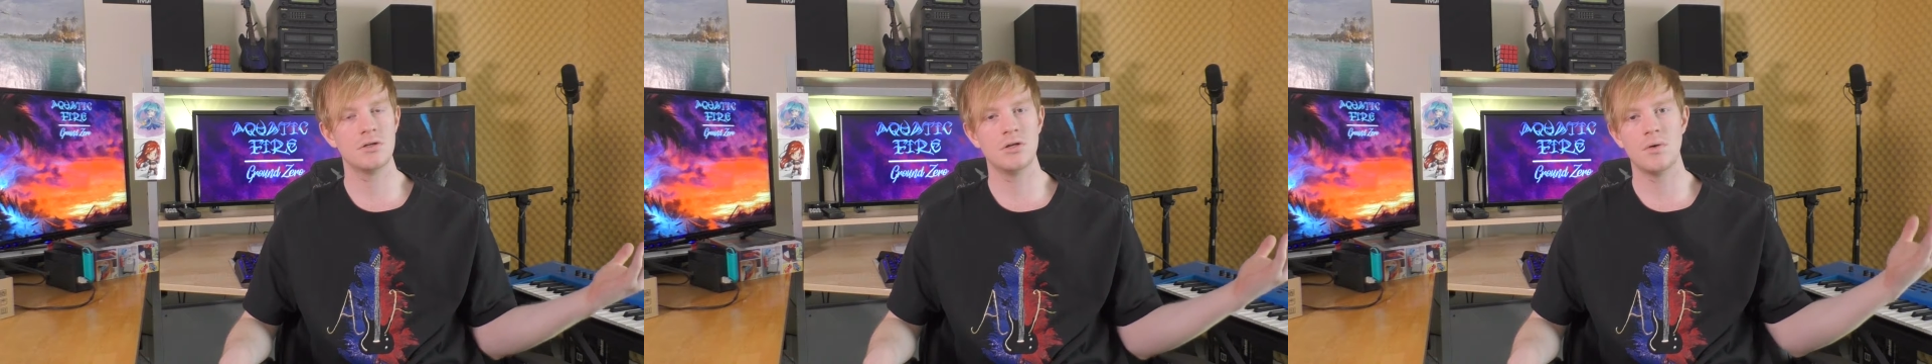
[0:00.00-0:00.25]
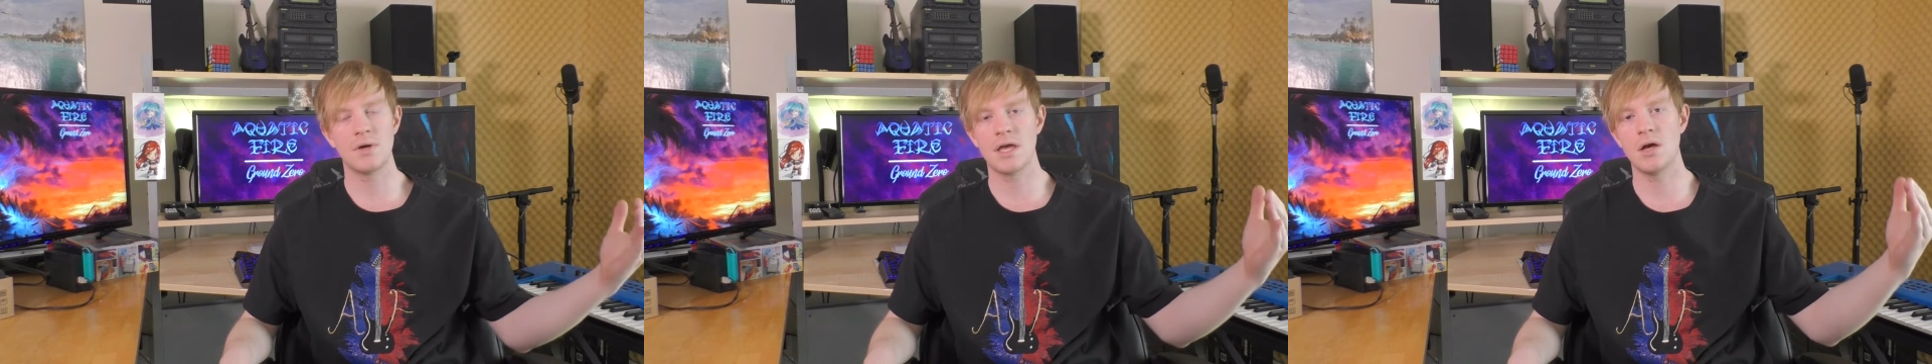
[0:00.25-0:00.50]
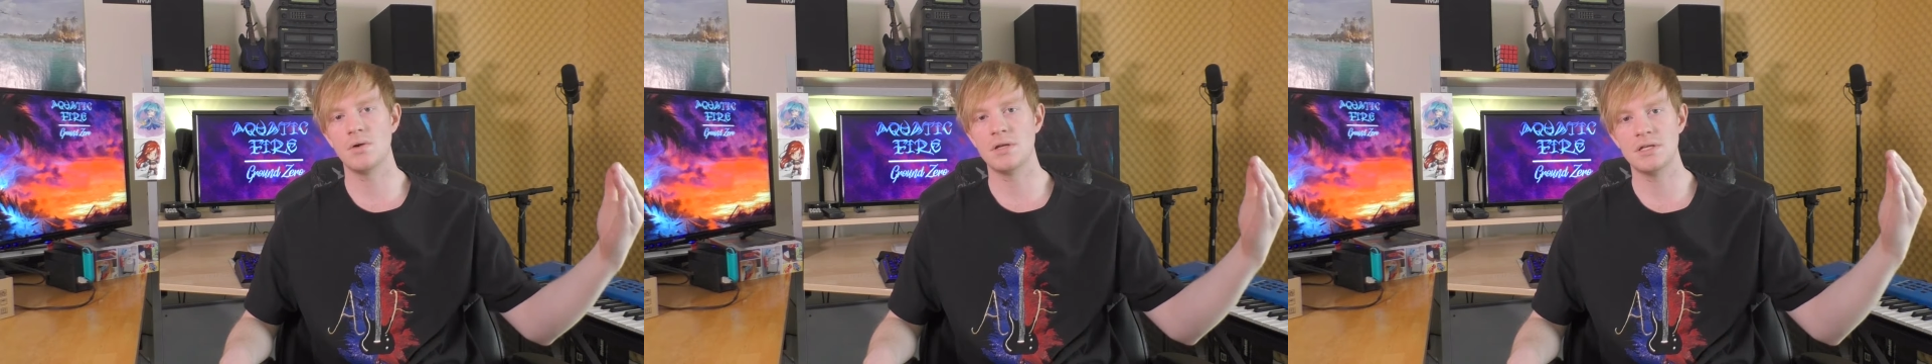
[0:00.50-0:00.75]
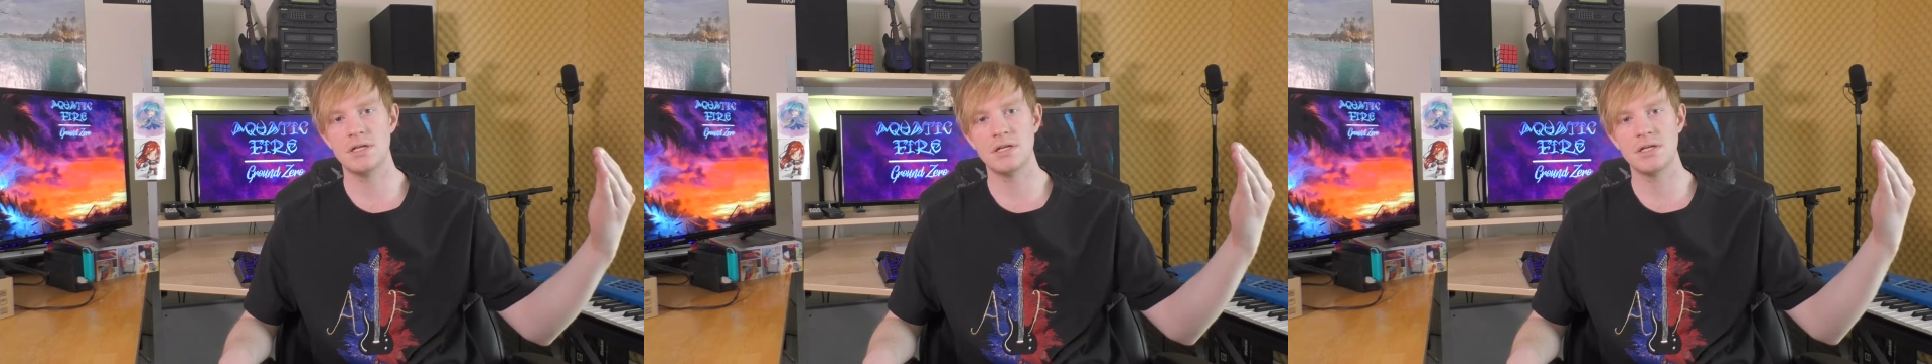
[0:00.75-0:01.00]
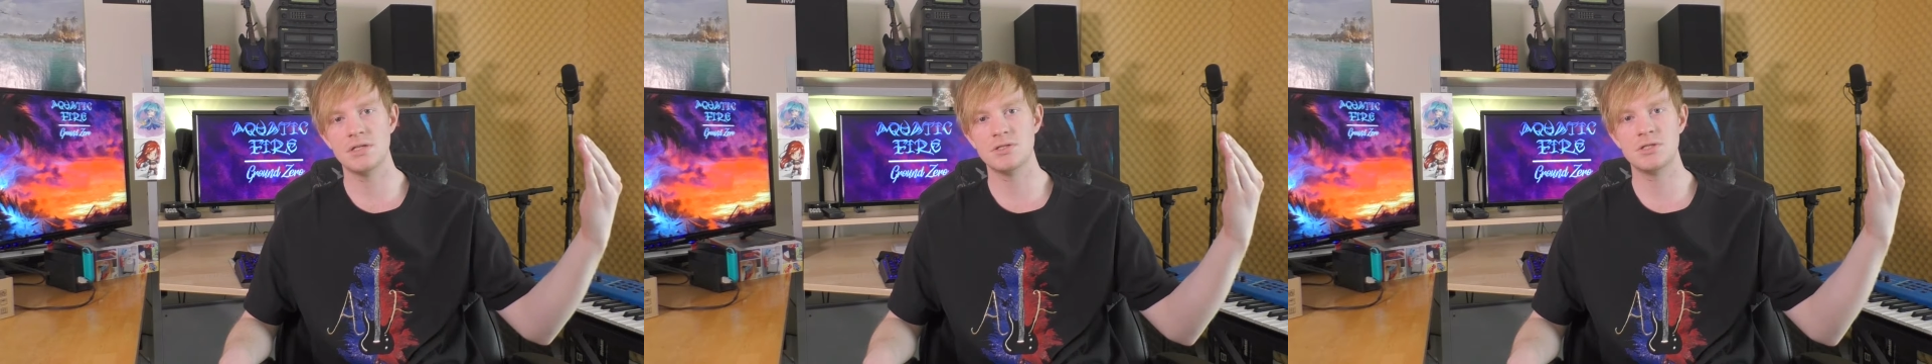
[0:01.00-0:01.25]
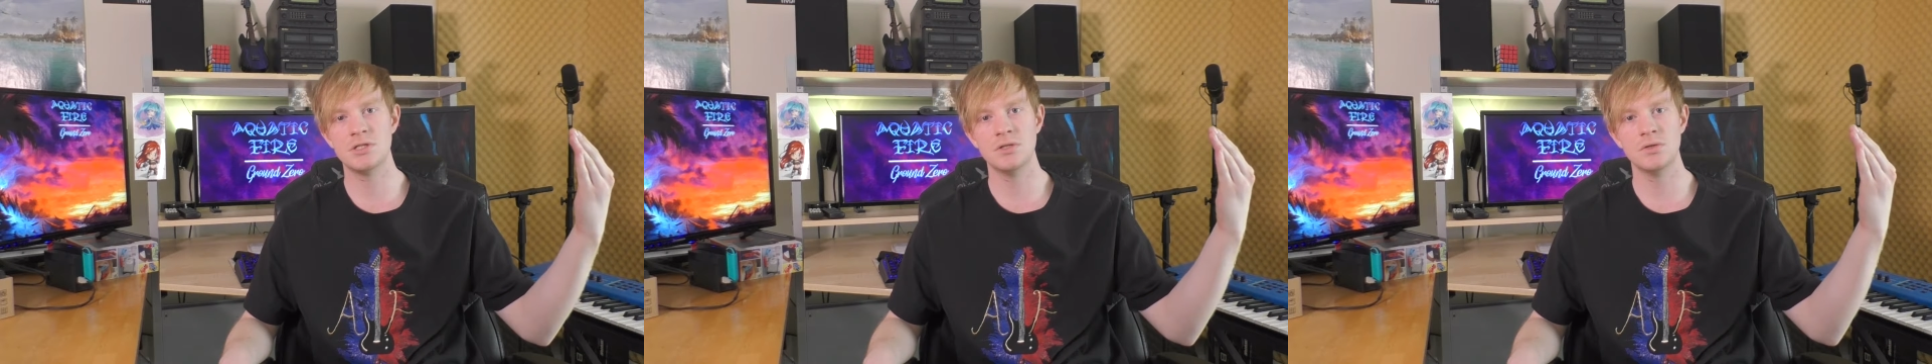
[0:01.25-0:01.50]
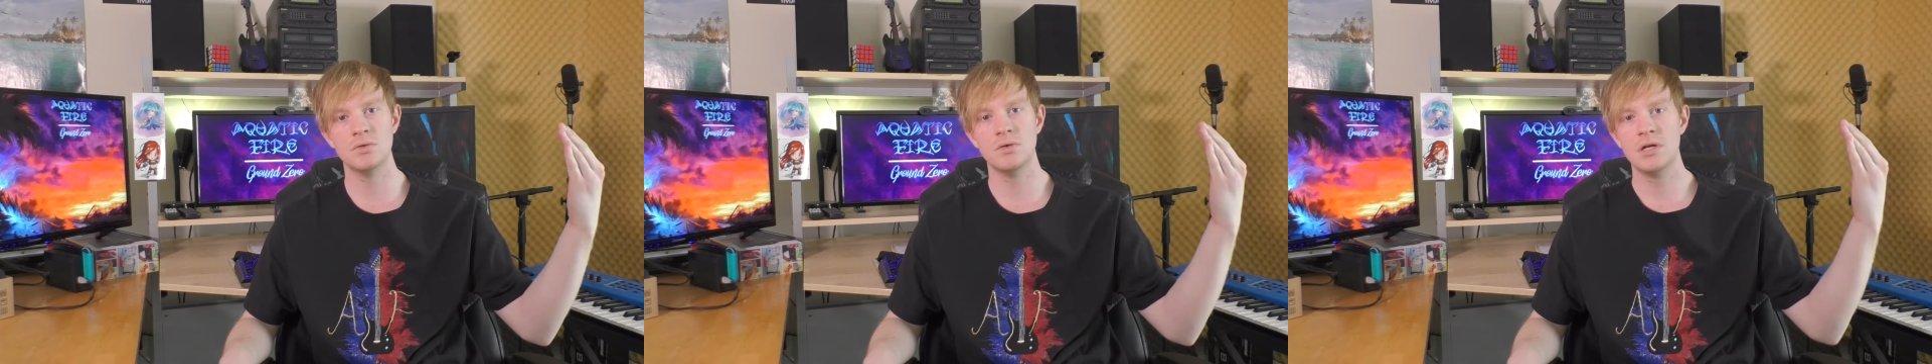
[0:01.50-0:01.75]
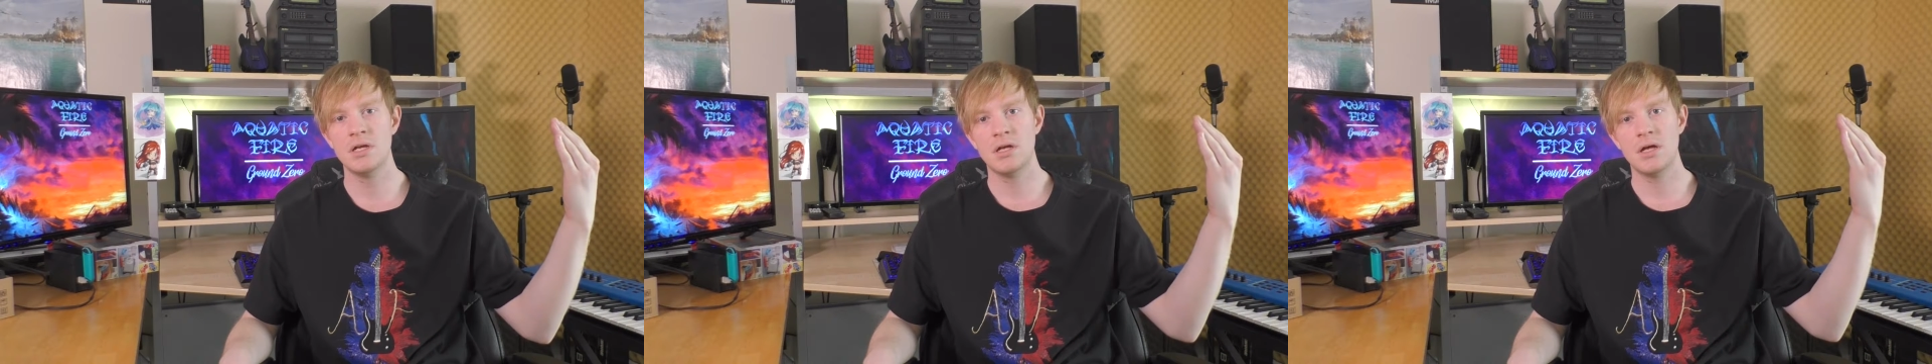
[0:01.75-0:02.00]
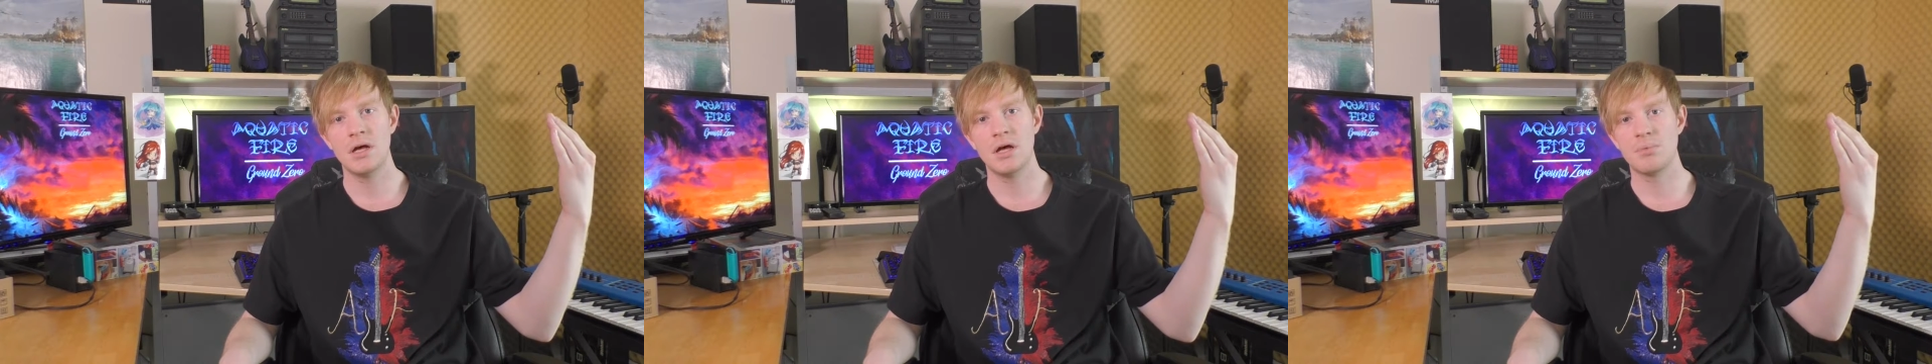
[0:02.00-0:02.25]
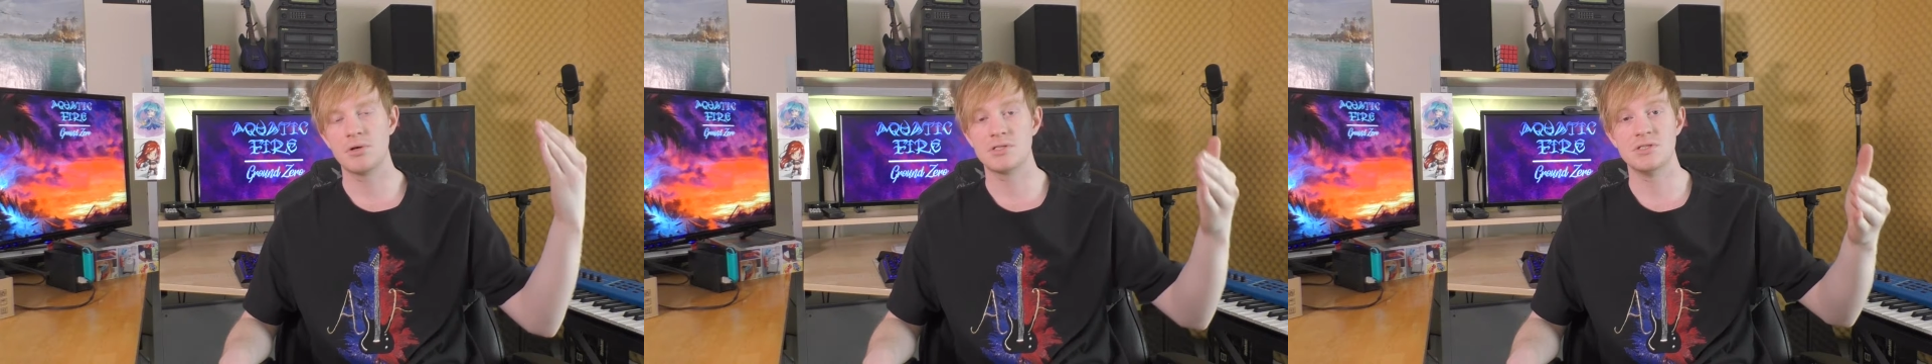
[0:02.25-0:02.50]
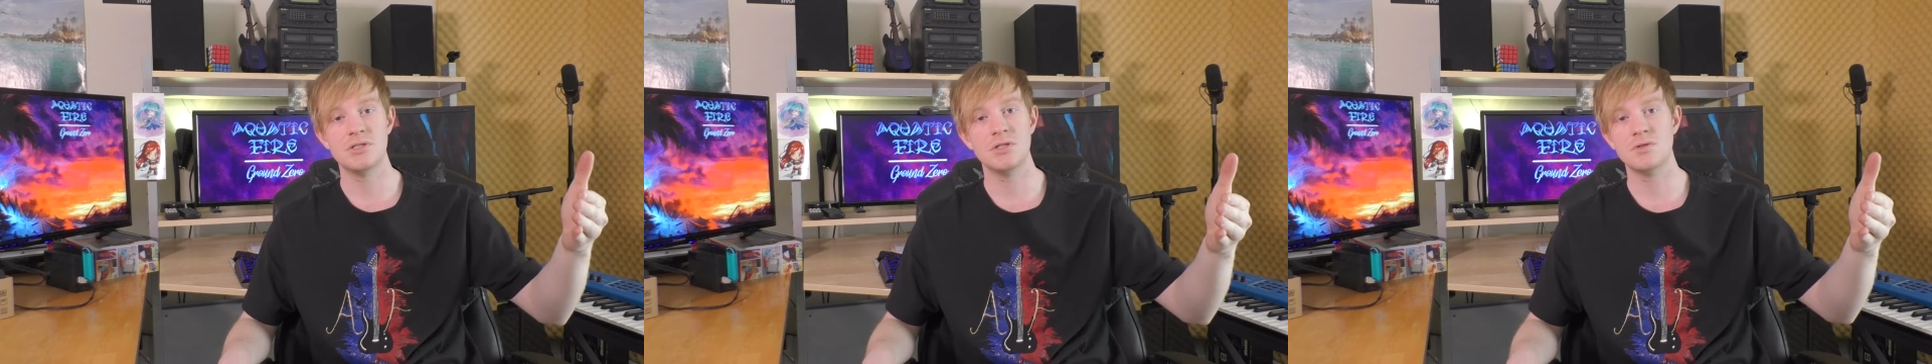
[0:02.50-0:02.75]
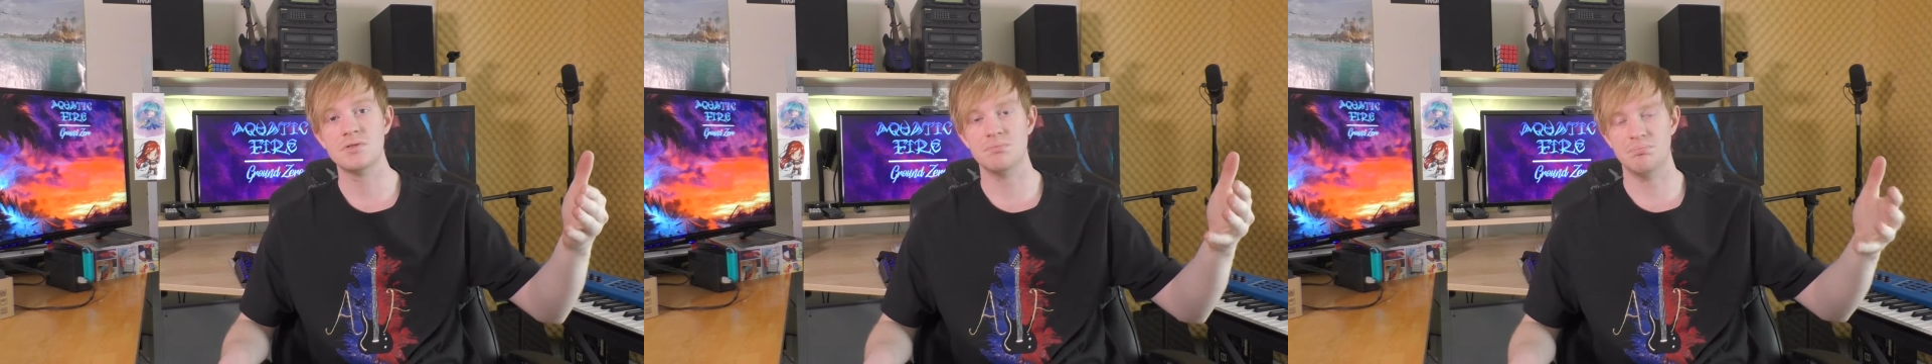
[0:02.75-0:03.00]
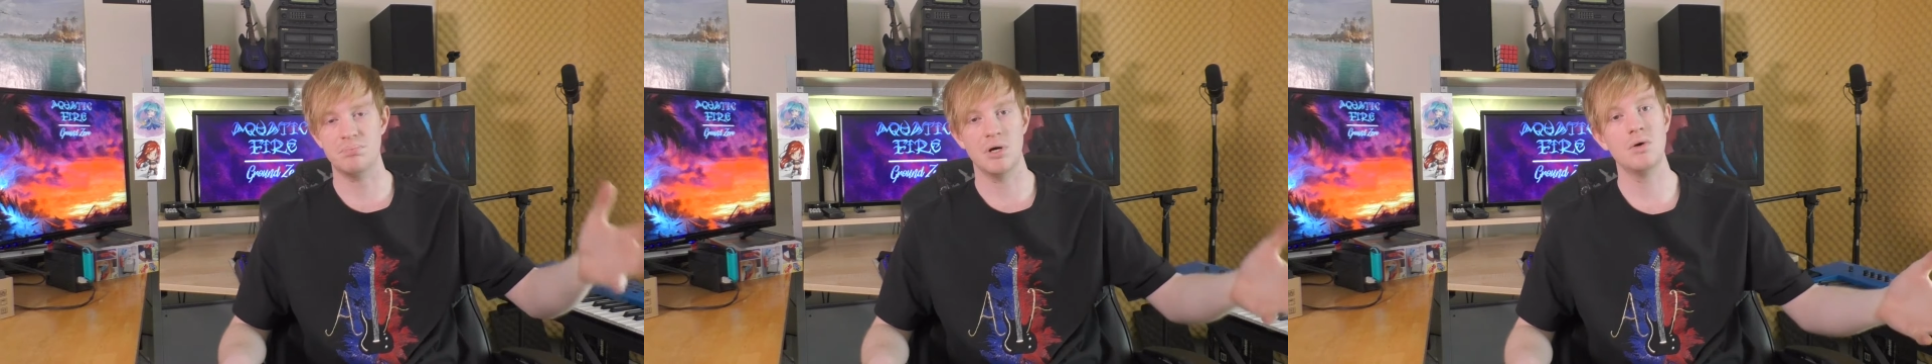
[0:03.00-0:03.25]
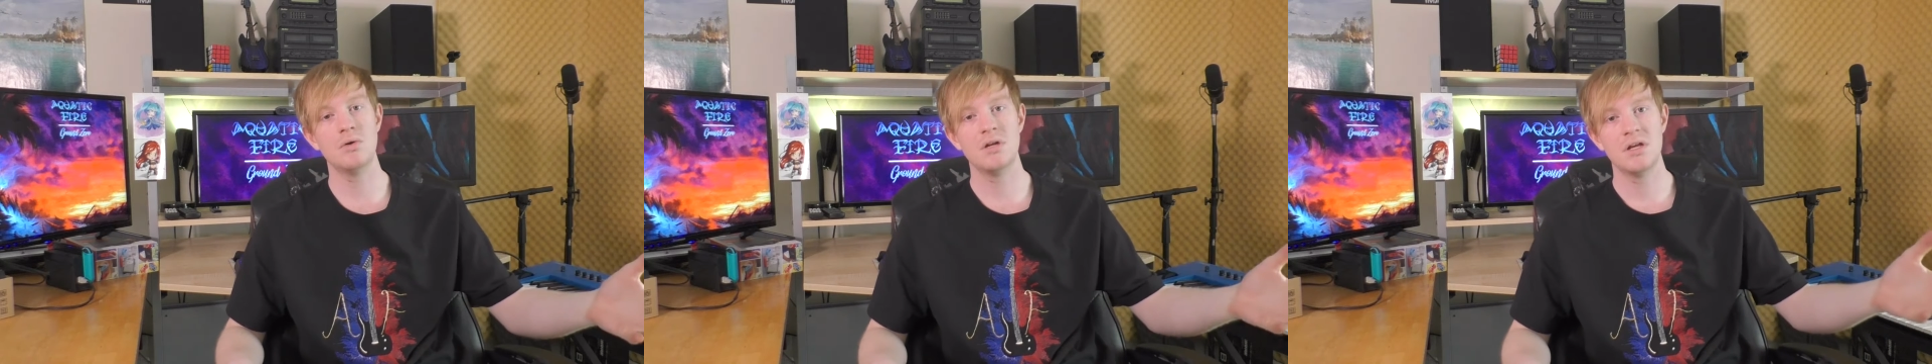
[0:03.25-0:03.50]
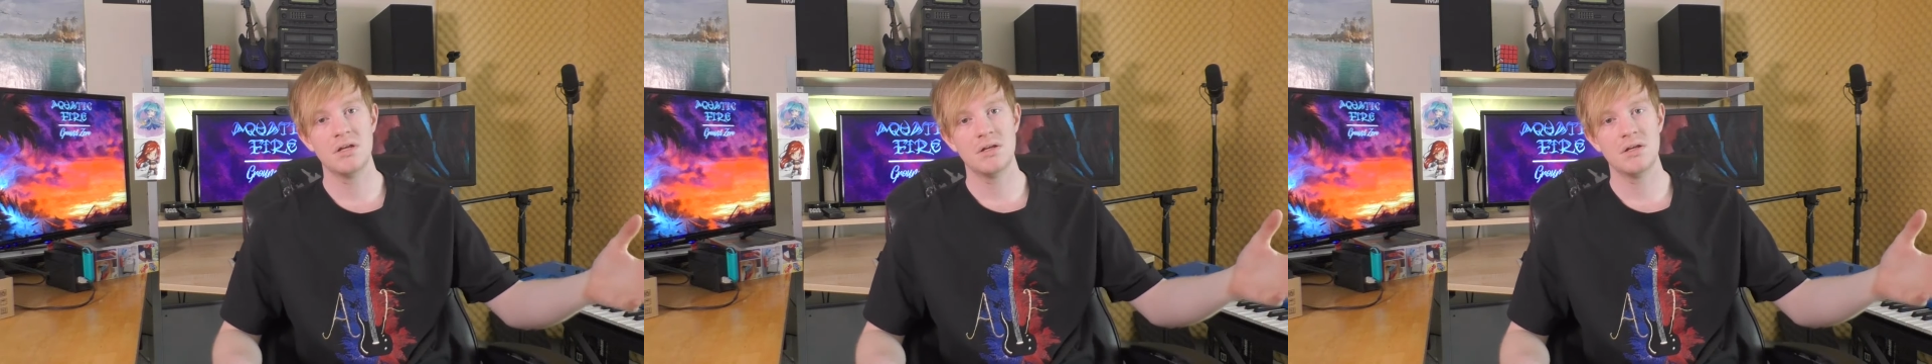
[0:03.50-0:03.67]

going out and getting into person two's boat